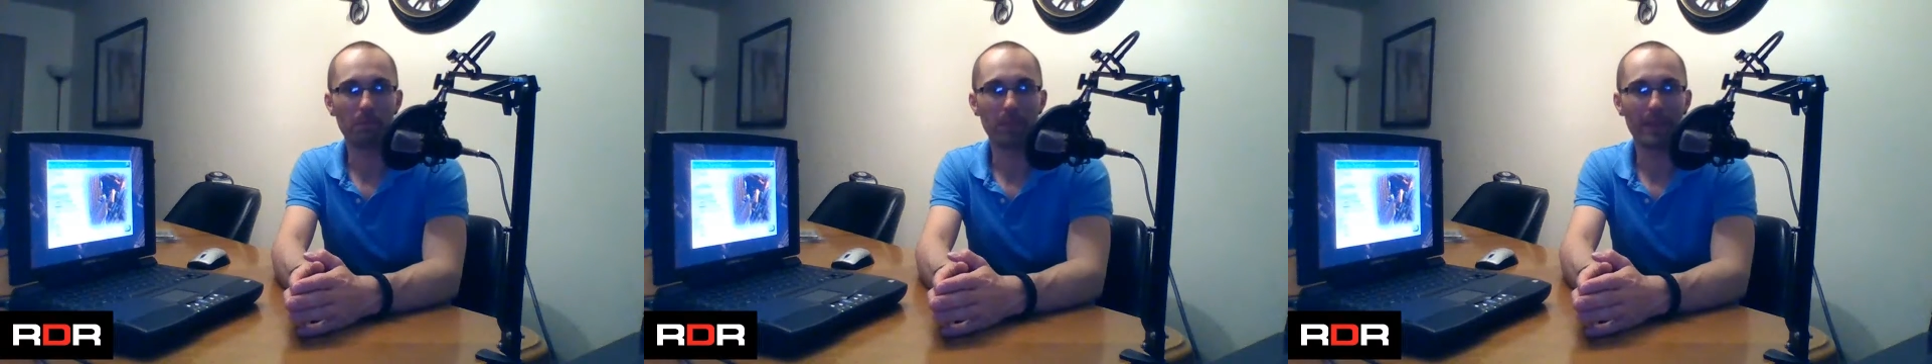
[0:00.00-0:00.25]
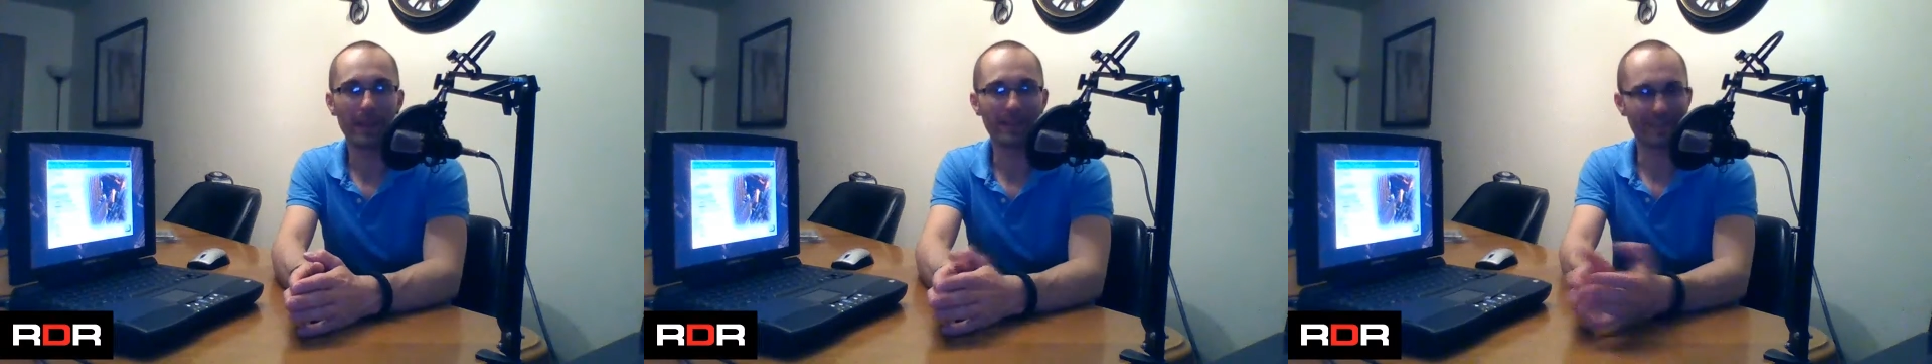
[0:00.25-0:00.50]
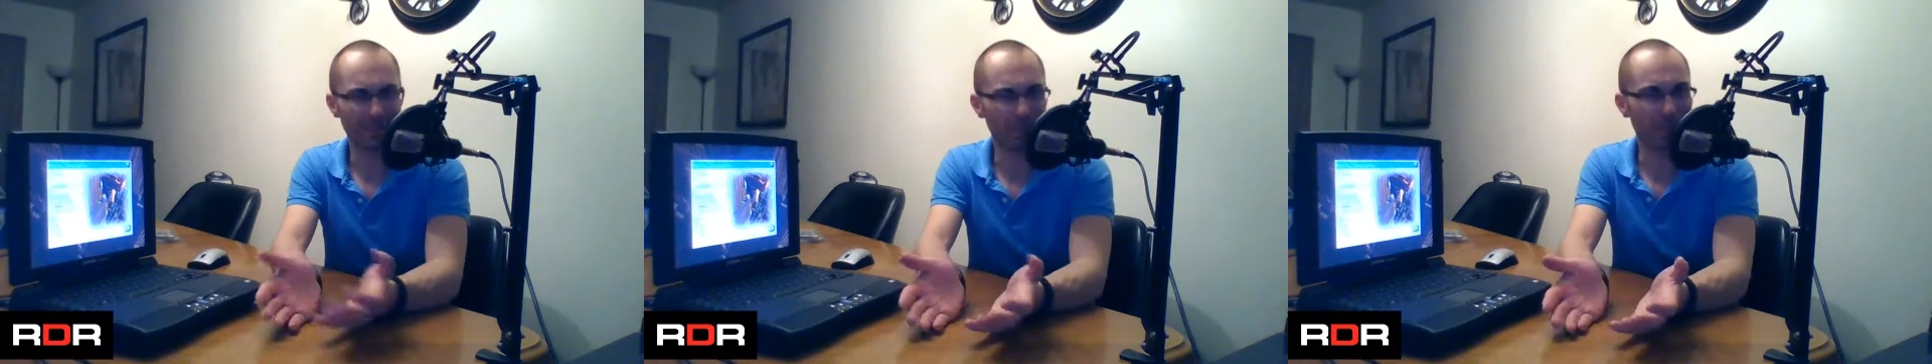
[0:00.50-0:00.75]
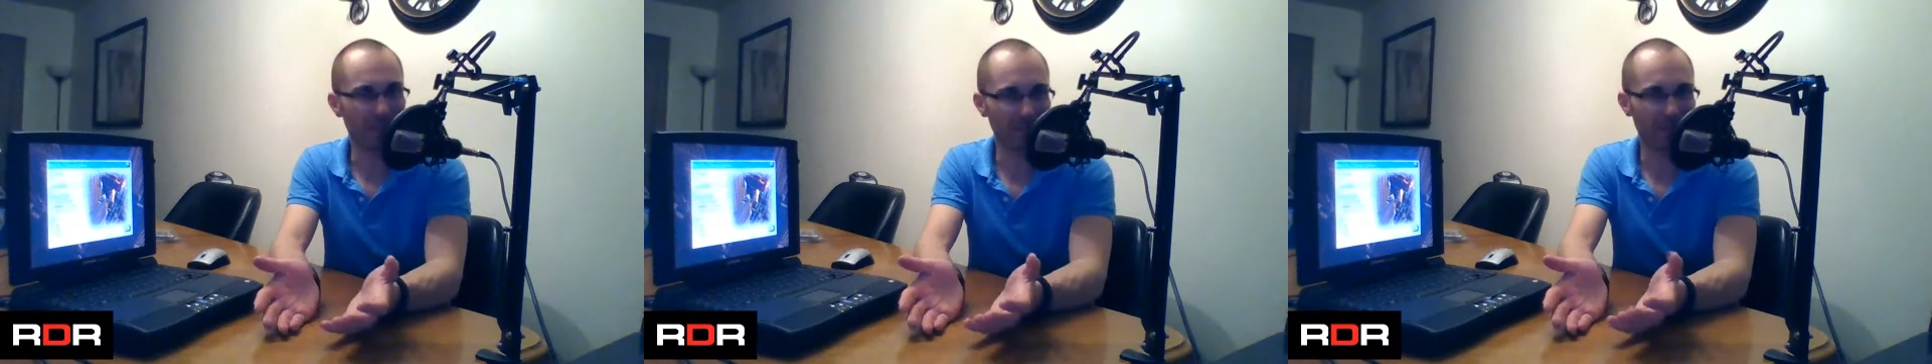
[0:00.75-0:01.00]
and see them
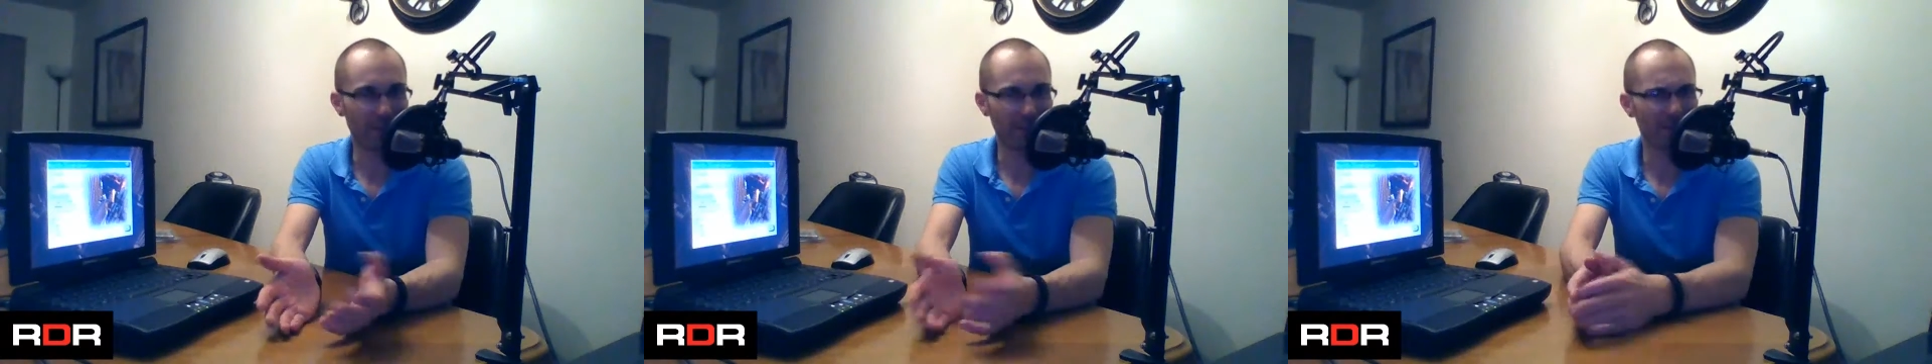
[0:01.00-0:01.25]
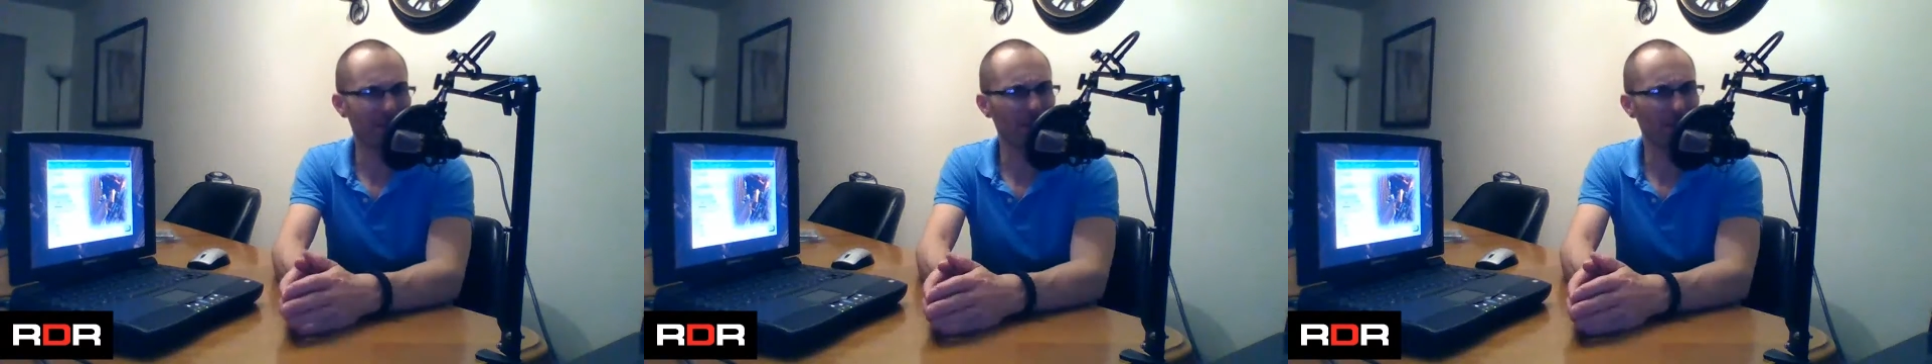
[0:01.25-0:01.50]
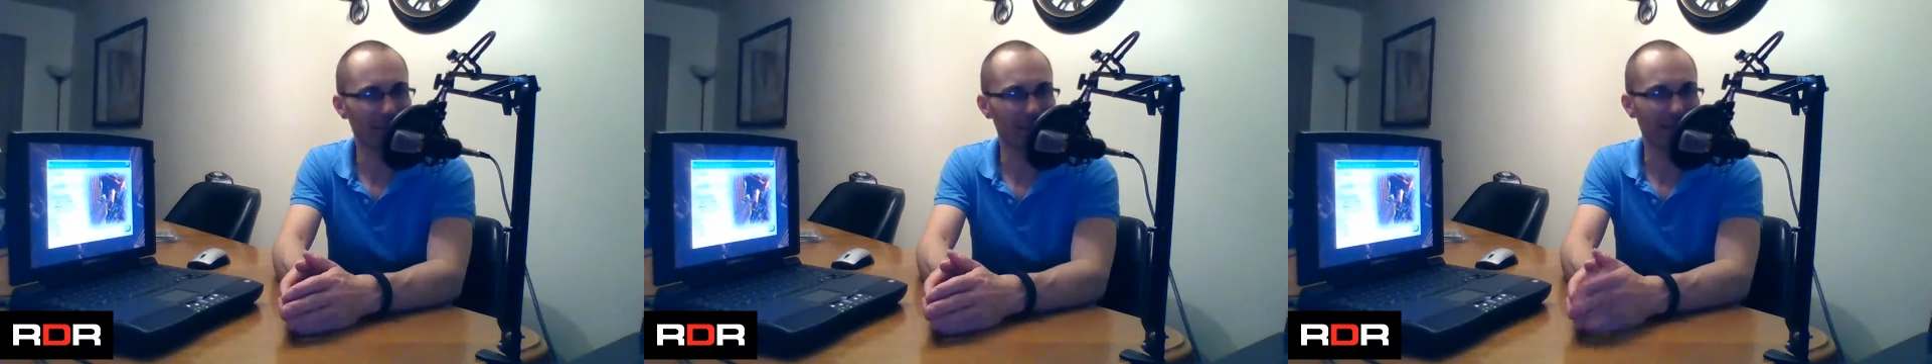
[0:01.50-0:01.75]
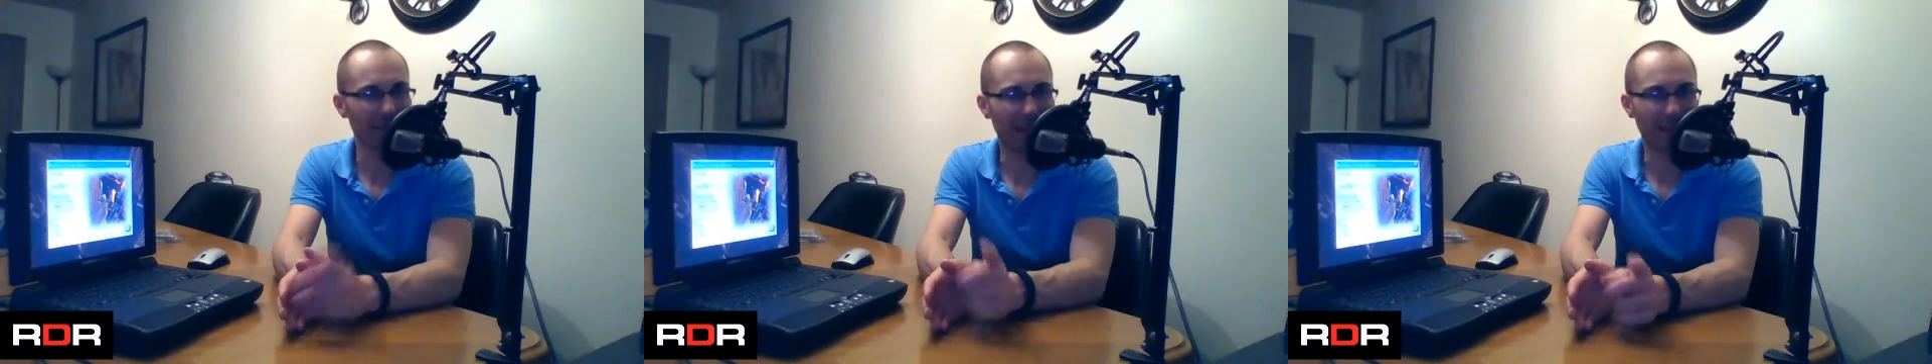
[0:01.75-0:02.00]
face to face is going to be a
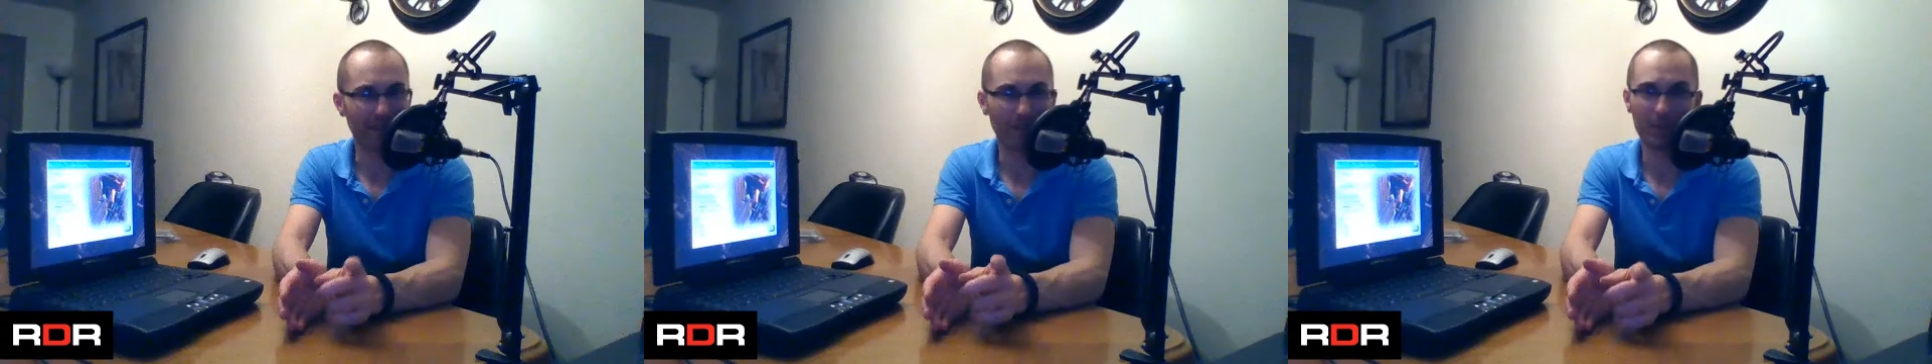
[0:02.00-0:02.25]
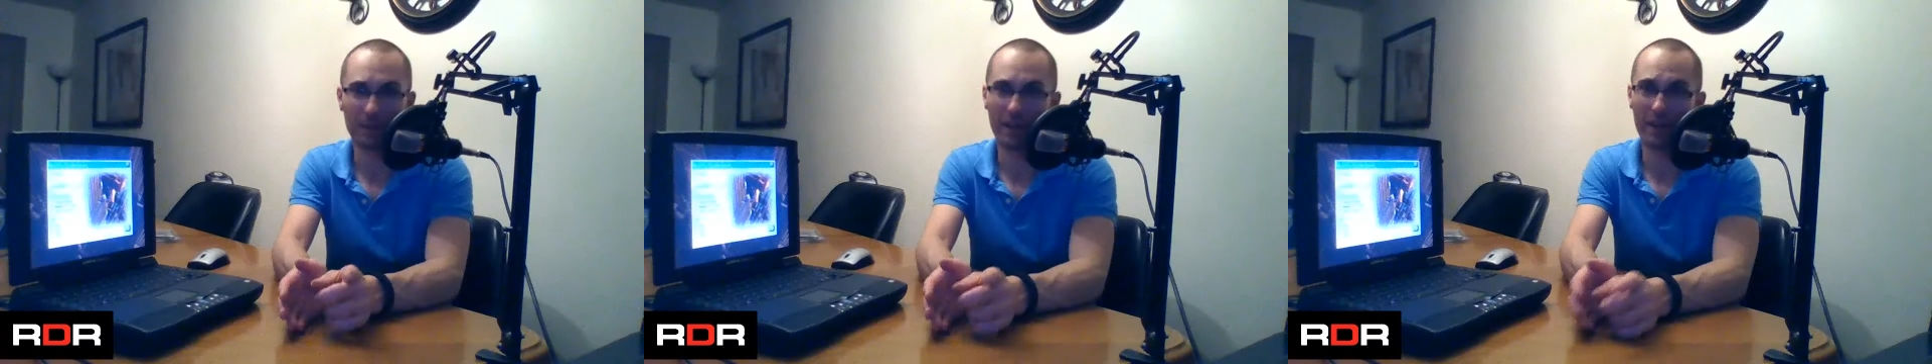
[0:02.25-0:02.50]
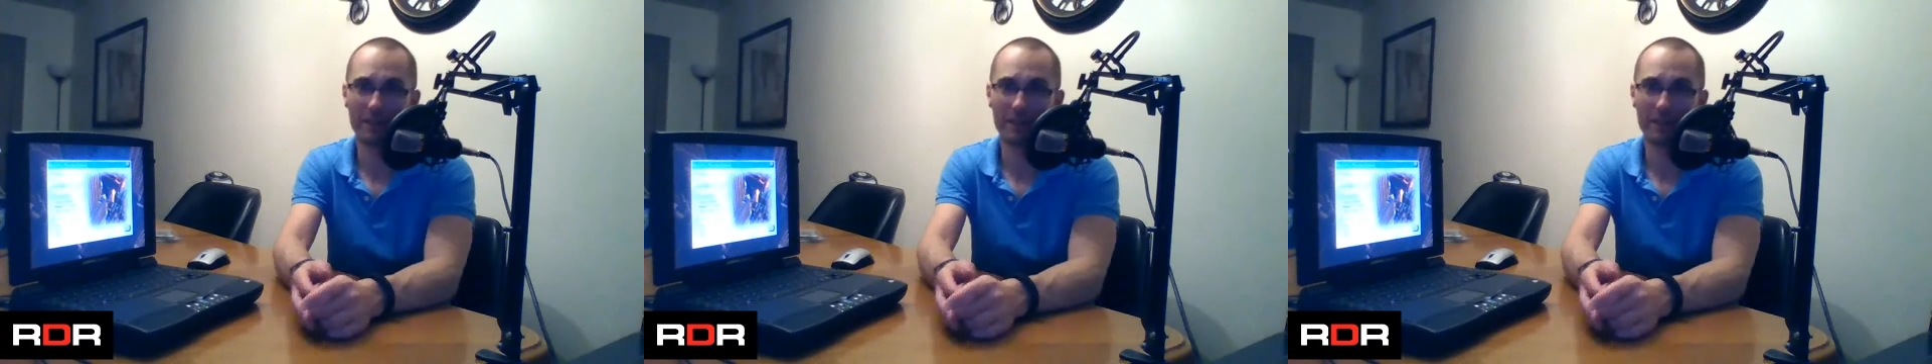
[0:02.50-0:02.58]
lot of fun.